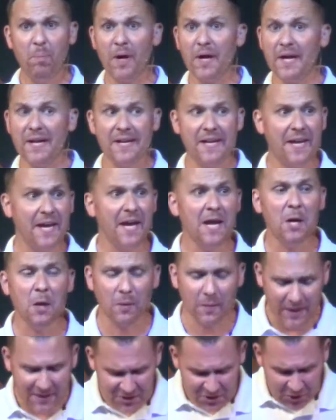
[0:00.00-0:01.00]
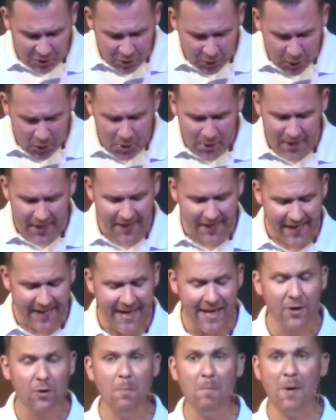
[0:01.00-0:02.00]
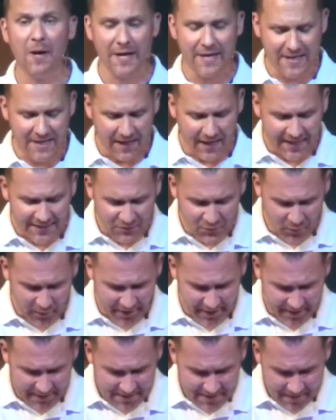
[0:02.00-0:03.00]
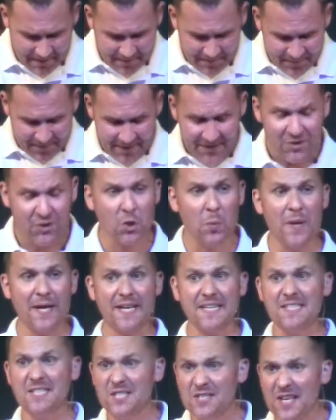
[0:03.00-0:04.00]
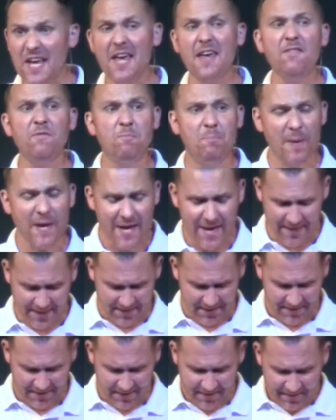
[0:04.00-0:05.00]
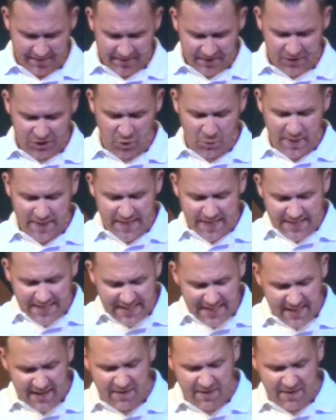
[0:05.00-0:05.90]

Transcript: But in here, let's learn how to handle money God's way so we can save big, so we can